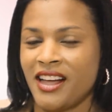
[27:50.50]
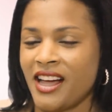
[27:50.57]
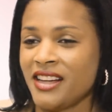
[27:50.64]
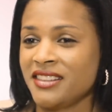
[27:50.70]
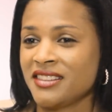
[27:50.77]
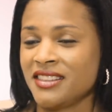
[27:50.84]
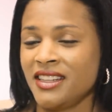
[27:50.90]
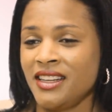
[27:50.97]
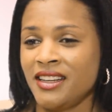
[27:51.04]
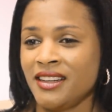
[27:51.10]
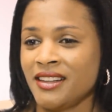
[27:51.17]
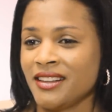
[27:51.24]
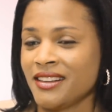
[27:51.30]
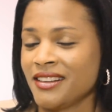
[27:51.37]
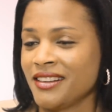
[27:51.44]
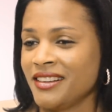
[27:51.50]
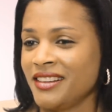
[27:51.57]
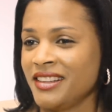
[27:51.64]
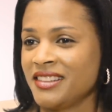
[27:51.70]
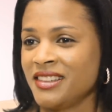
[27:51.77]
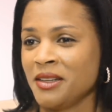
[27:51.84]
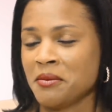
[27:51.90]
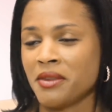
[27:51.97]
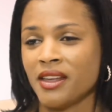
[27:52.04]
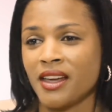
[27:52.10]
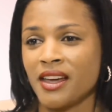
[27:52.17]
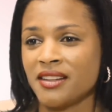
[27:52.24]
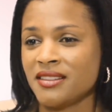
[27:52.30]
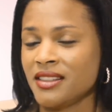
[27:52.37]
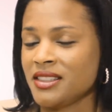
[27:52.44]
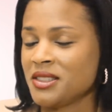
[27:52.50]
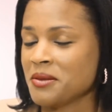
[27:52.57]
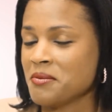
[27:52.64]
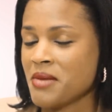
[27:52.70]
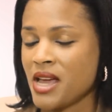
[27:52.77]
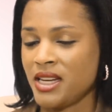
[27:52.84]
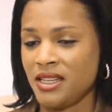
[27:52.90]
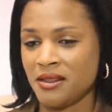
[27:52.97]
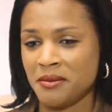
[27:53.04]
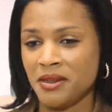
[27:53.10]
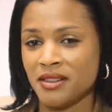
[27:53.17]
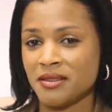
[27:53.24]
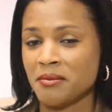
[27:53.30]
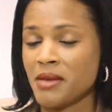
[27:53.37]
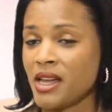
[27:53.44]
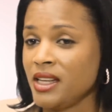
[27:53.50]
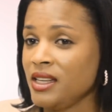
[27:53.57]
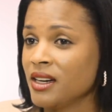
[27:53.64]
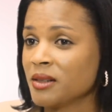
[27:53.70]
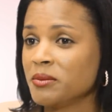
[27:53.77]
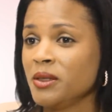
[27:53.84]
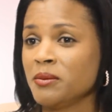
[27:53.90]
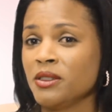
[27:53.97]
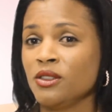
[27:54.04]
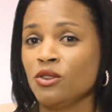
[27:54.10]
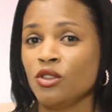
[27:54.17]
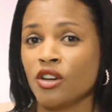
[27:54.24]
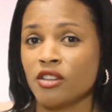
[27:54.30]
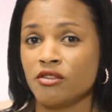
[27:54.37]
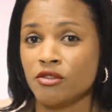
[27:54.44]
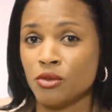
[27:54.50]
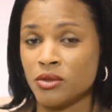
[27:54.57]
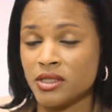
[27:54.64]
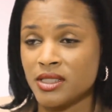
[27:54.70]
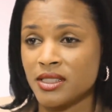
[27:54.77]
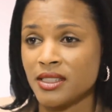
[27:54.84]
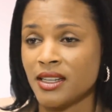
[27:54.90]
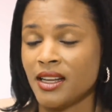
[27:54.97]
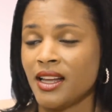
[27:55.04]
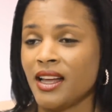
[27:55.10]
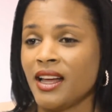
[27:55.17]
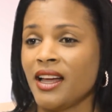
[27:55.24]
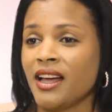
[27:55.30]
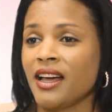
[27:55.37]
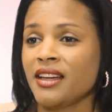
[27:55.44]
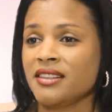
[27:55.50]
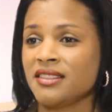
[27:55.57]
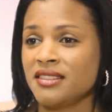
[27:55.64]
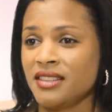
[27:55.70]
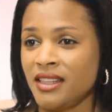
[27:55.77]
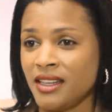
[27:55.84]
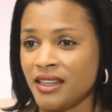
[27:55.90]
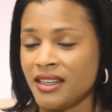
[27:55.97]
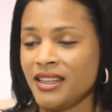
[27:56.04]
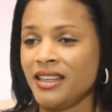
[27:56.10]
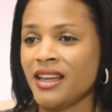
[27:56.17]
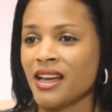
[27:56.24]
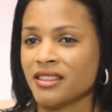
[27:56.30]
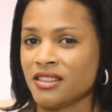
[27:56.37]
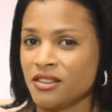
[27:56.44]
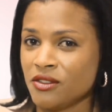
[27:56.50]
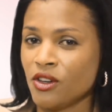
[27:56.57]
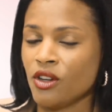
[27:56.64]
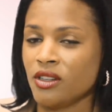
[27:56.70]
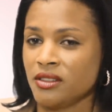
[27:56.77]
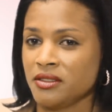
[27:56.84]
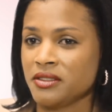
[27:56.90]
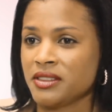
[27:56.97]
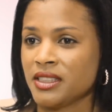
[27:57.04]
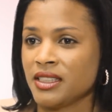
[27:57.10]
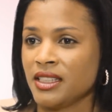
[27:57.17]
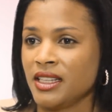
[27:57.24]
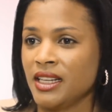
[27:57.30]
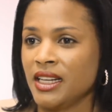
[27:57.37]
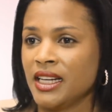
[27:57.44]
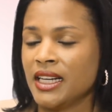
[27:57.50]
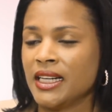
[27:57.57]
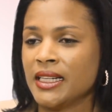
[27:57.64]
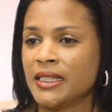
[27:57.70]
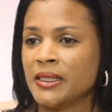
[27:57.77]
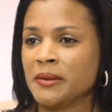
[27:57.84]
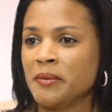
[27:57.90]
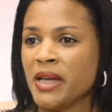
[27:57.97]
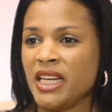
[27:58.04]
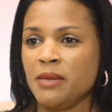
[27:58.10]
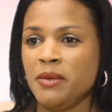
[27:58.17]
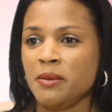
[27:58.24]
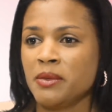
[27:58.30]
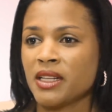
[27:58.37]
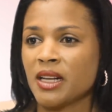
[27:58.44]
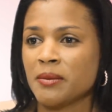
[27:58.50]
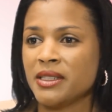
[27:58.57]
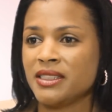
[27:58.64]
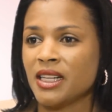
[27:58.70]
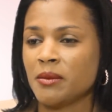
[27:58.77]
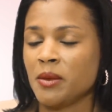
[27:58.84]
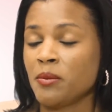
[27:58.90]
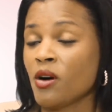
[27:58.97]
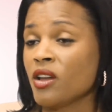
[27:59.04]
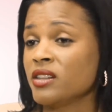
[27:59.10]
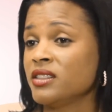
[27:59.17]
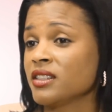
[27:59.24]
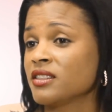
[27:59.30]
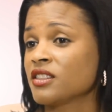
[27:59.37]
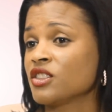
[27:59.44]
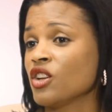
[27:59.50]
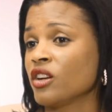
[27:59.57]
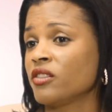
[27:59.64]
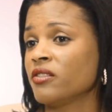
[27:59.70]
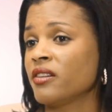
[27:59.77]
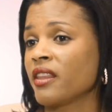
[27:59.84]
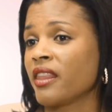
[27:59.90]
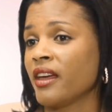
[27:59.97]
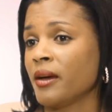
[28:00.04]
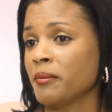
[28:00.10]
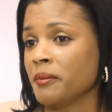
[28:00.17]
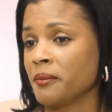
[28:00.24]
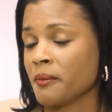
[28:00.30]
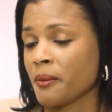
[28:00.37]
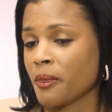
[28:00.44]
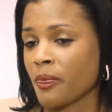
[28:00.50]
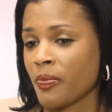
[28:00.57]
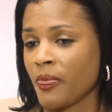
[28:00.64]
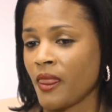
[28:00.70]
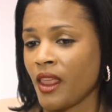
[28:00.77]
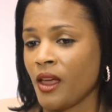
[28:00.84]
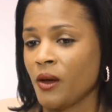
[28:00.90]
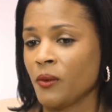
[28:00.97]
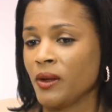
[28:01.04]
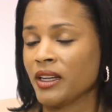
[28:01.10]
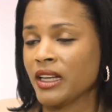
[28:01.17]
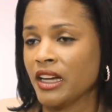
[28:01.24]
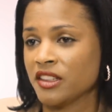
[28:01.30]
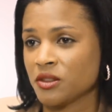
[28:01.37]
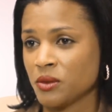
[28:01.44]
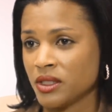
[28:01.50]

I say the same thing I say to many, because many young people do not vote. I say get involved. Many people come and tell me politics is not for them. Well, guess